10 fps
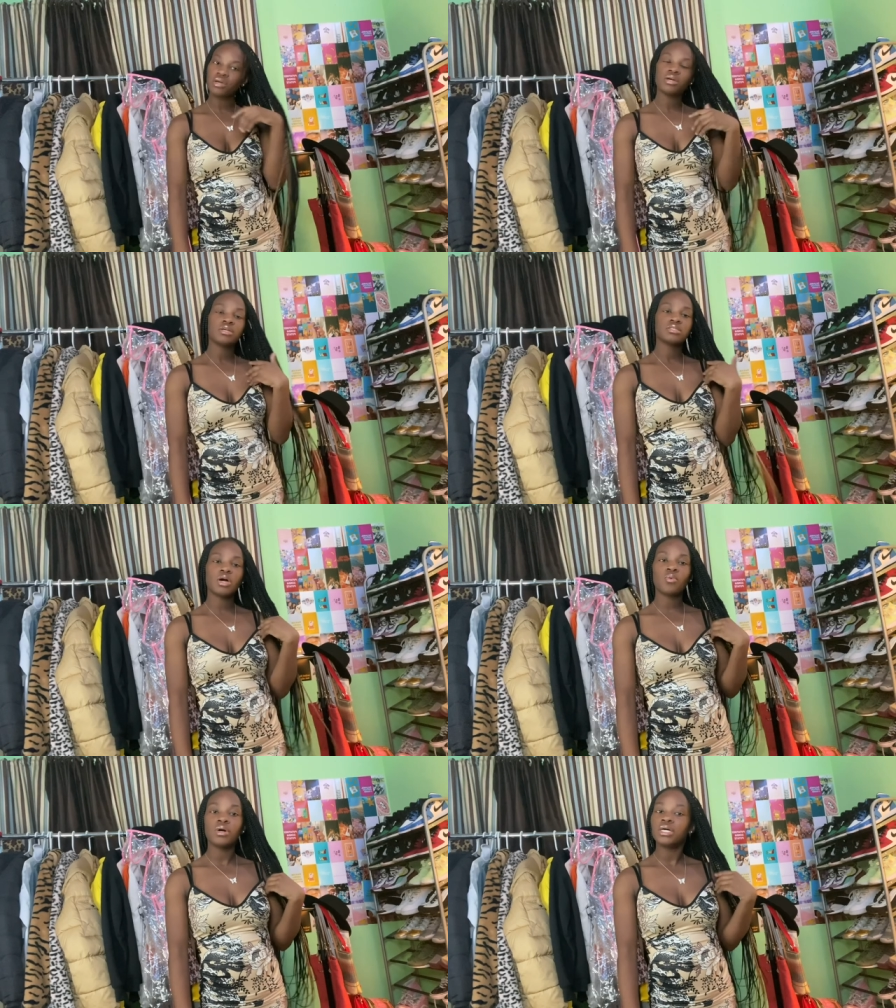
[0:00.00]
so
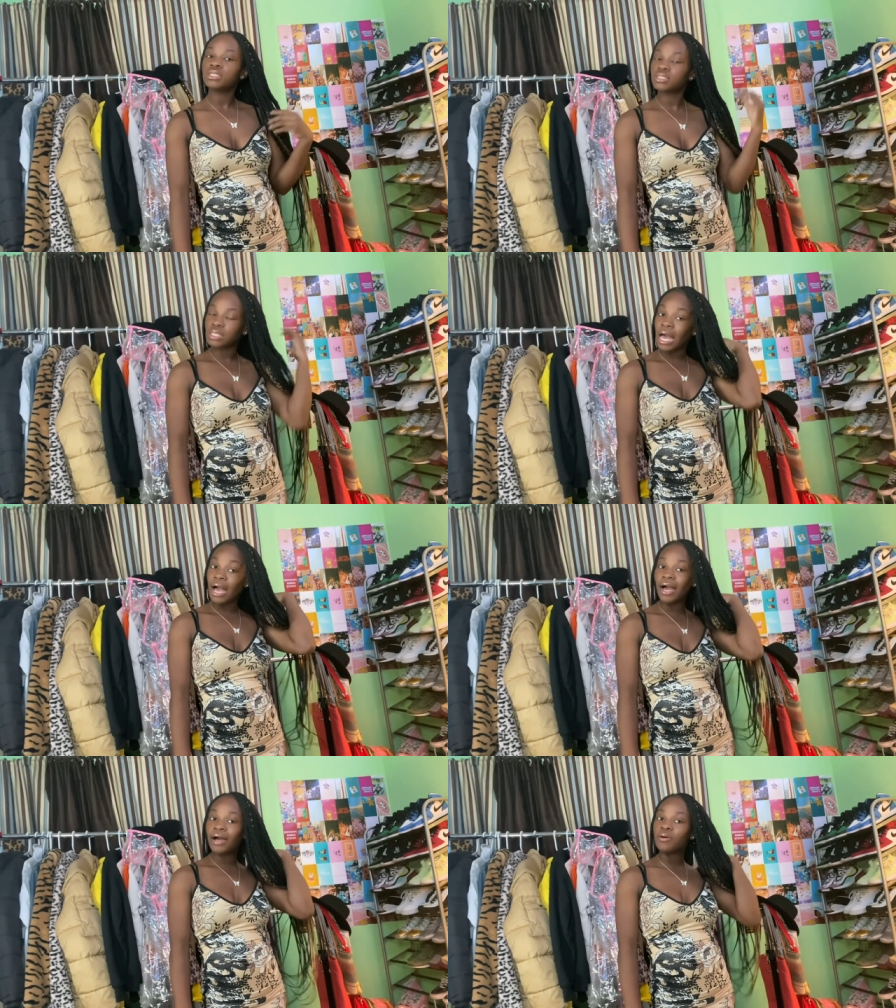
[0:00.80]
once
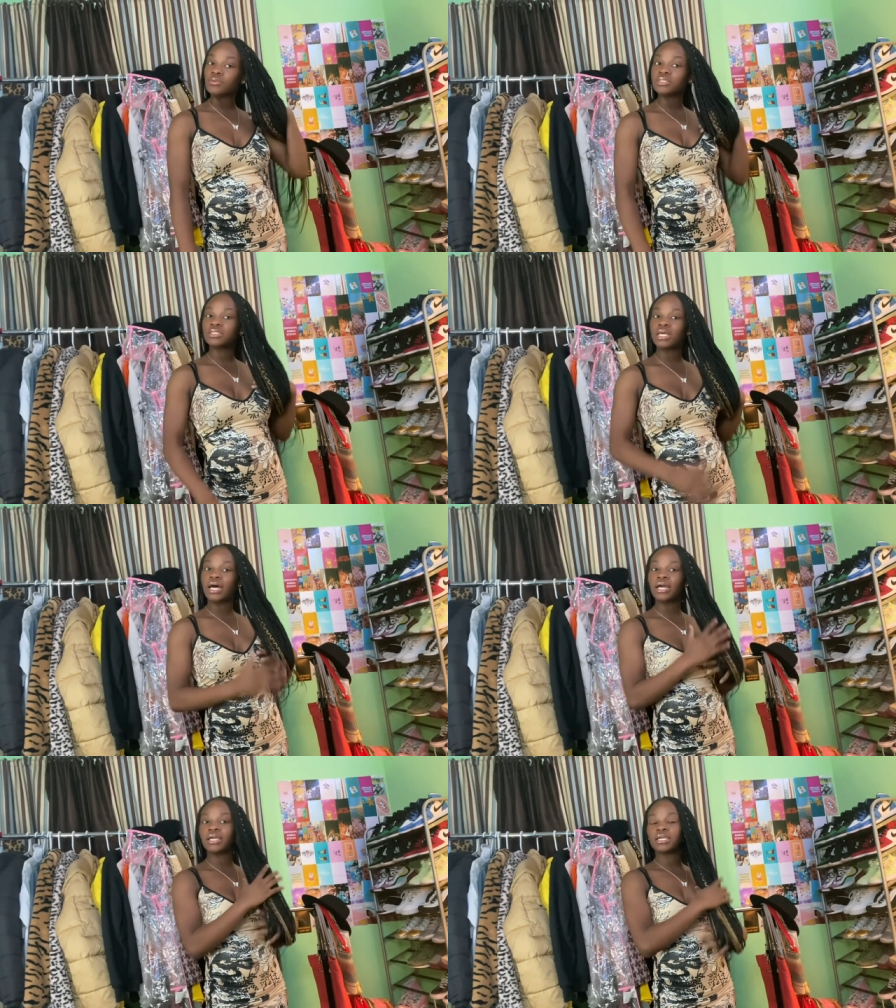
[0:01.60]
I was
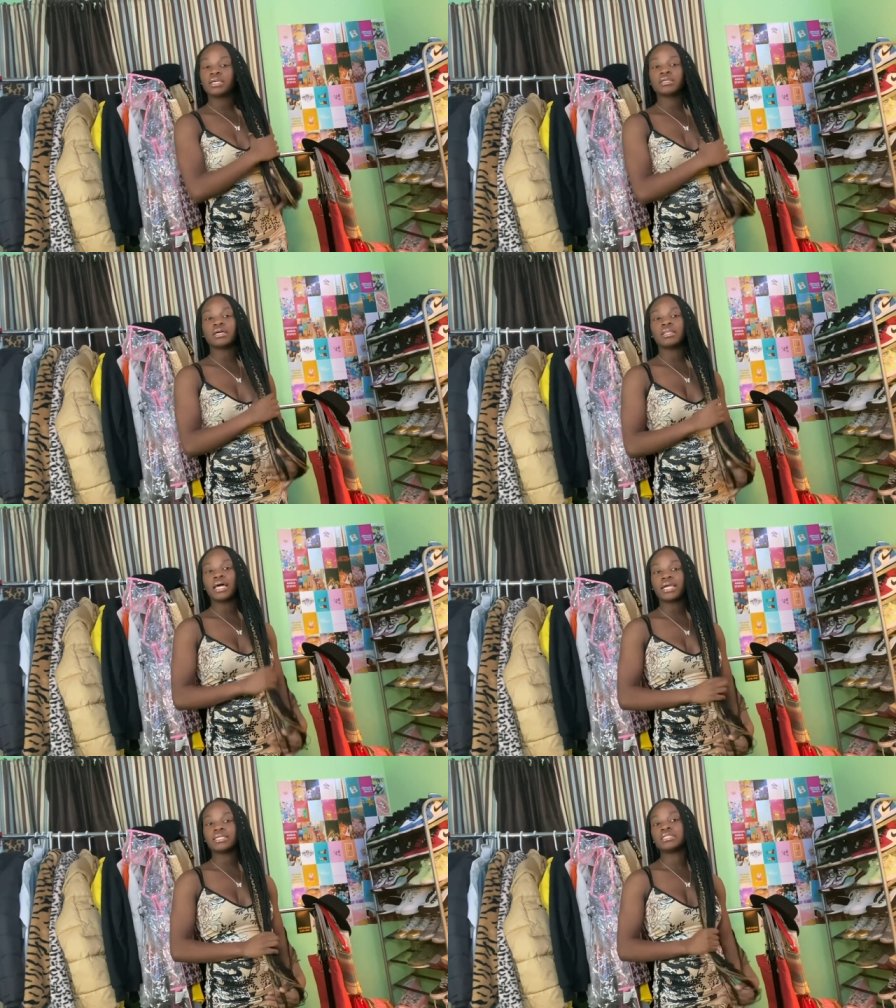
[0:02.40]
like
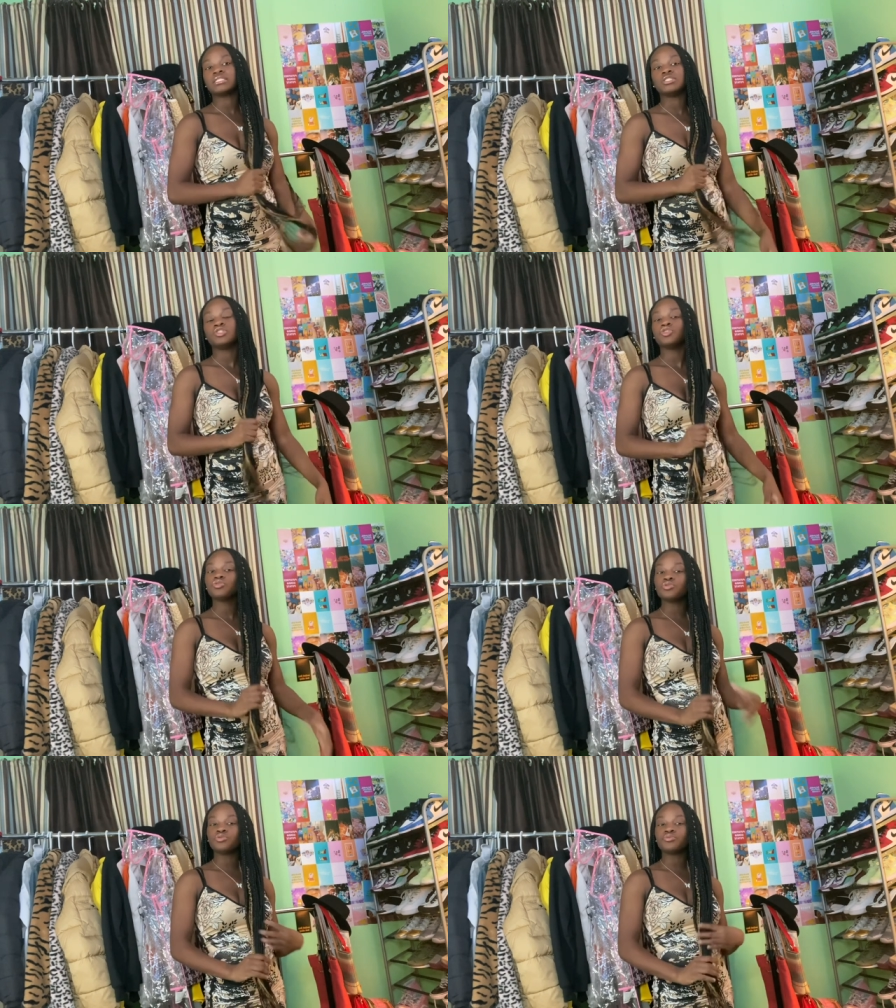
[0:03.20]
liking this
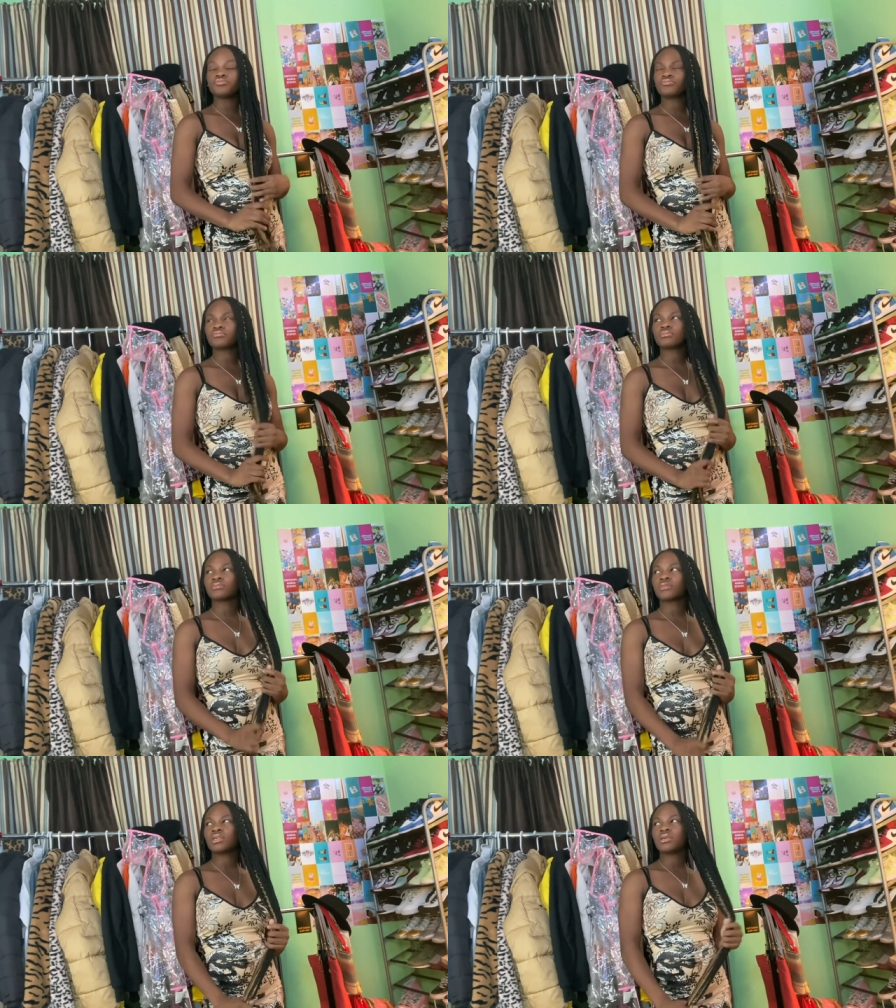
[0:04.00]
dude,
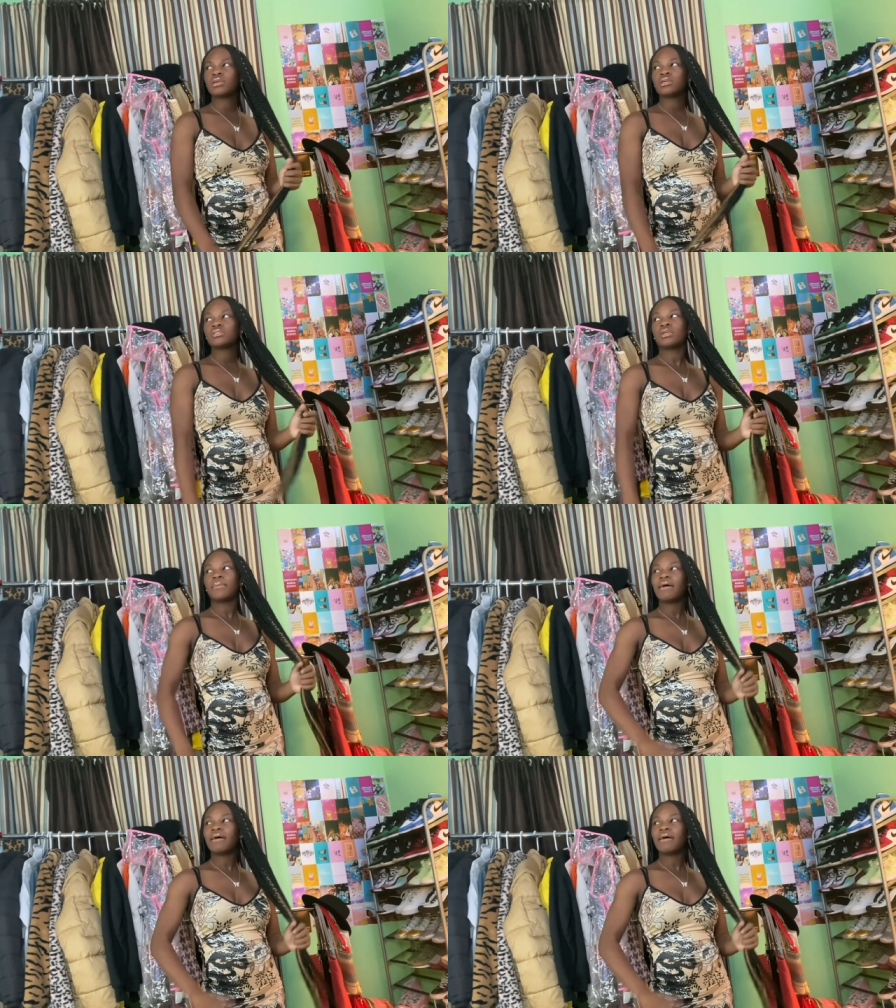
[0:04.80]
so my